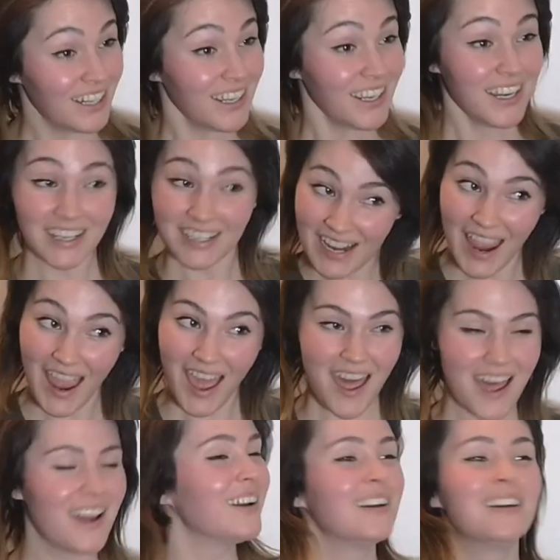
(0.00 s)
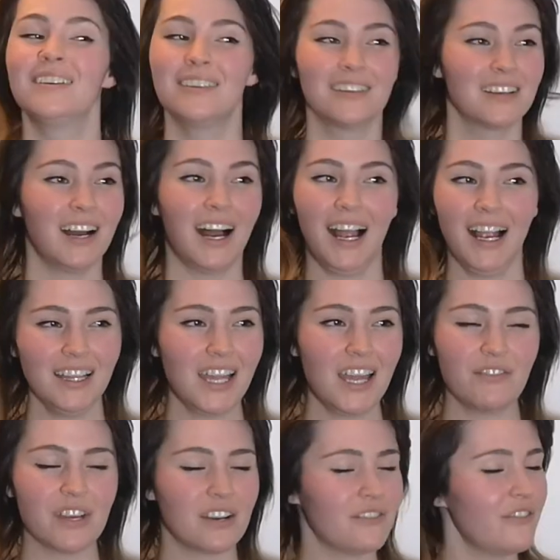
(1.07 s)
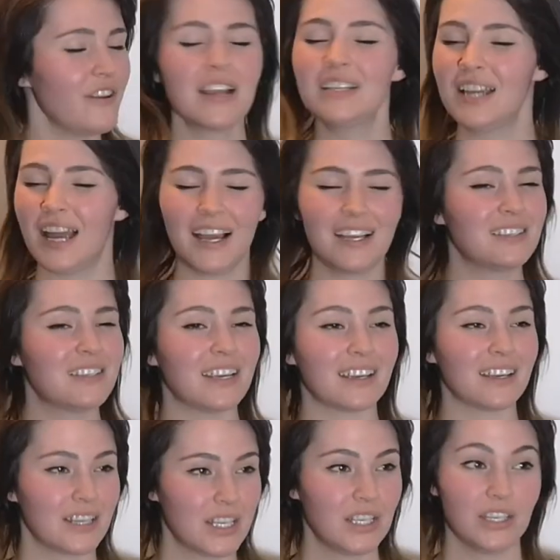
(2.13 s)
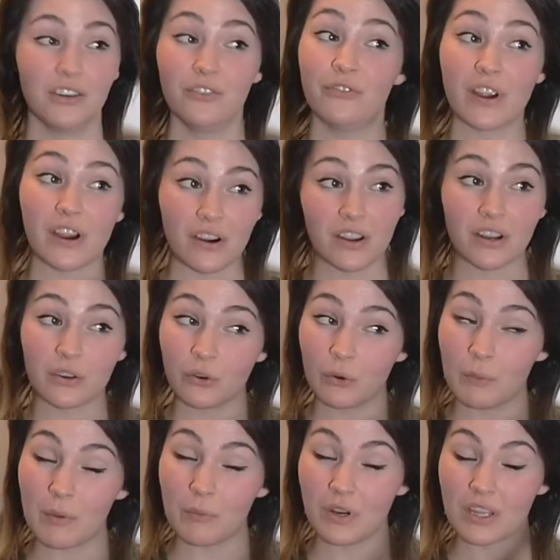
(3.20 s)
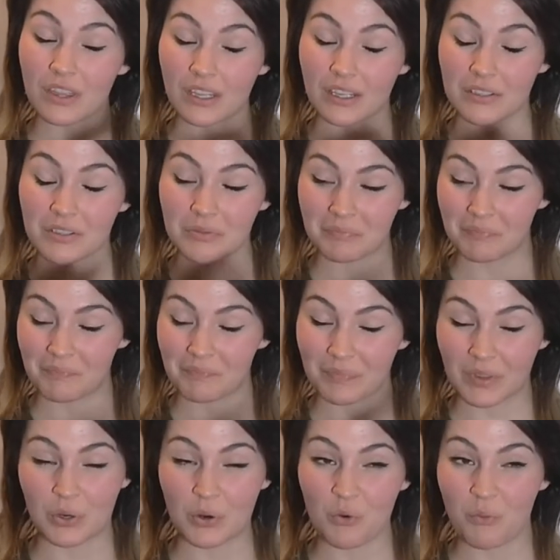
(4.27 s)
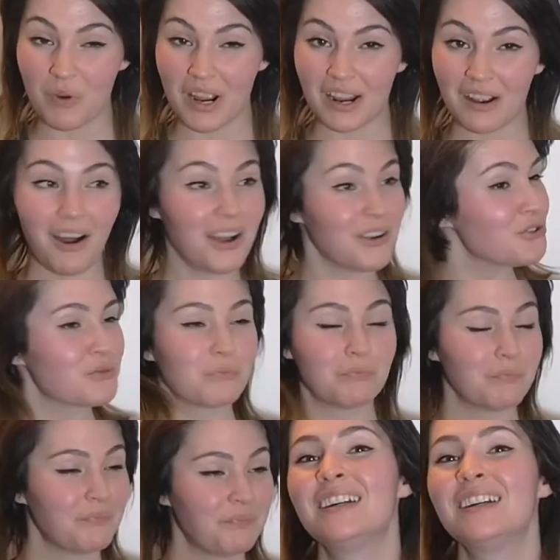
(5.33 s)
Good, yeah. I love it. Fantastic. You're very good at remembering things. Oh my gosh.